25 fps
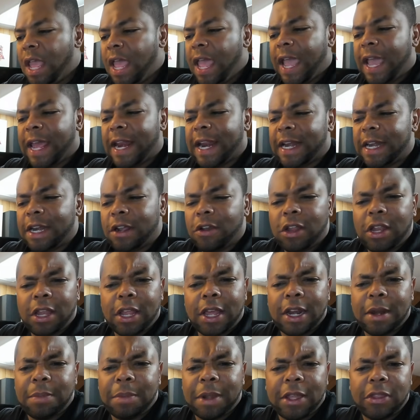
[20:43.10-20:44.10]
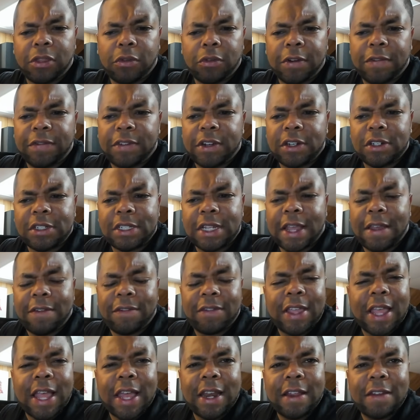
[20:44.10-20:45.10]
And I know a lot of my thrifters
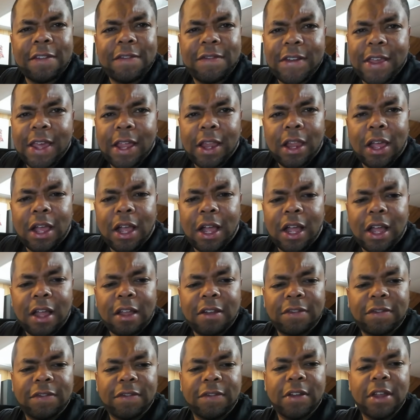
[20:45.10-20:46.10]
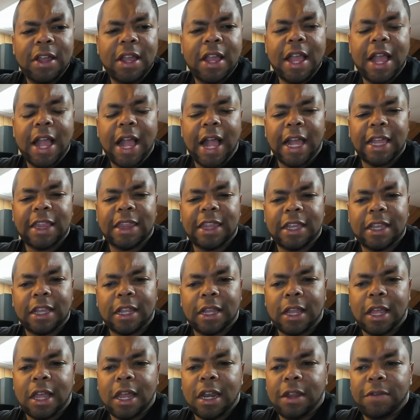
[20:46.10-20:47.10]
have kind of fell off. I think a
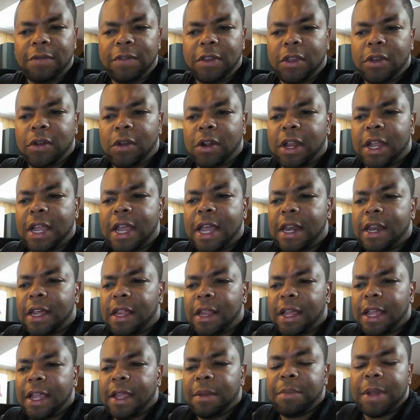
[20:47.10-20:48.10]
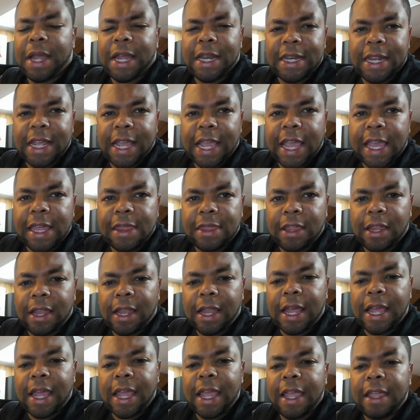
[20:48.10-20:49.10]
lot of you are kind of like my day in the
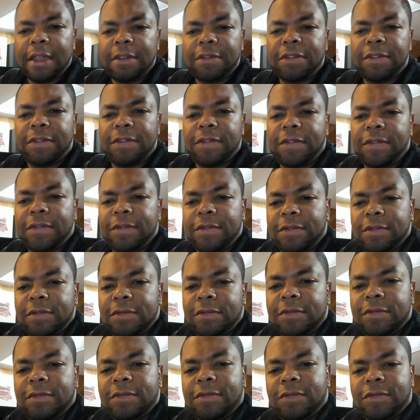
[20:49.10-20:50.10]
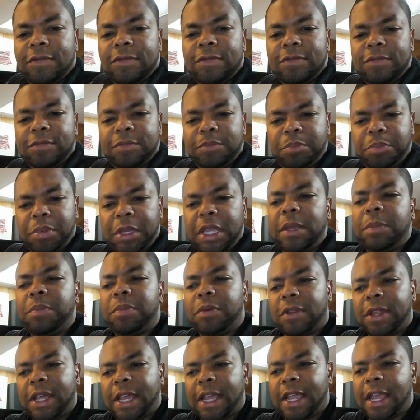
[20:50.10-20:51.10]
life
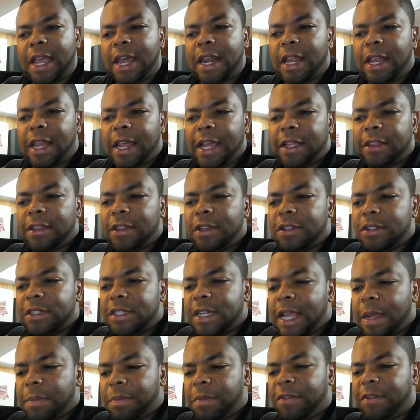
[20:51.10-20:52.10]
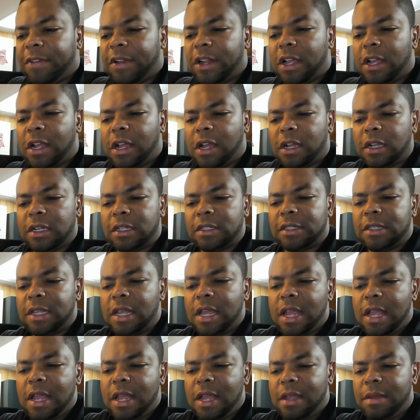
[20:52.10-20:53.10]
people that kind of like those type of vlogs,
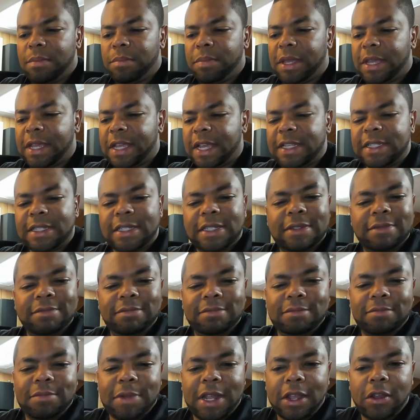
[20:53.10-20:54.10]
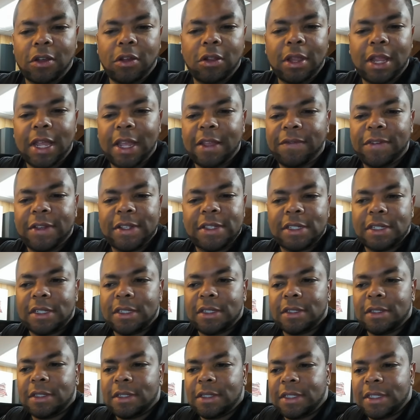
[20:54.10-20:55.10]
because my whole life
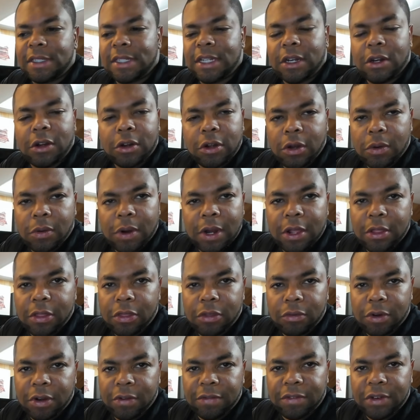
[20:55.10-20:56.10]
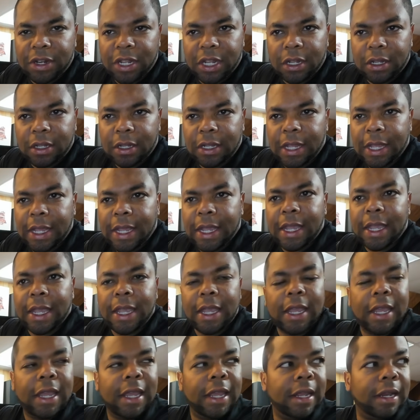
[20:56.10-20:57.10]
isn't centered around thrifting,
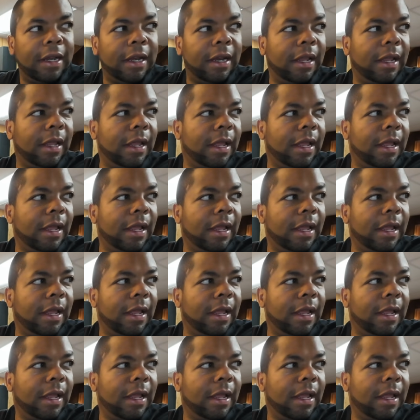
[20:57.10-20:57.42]
and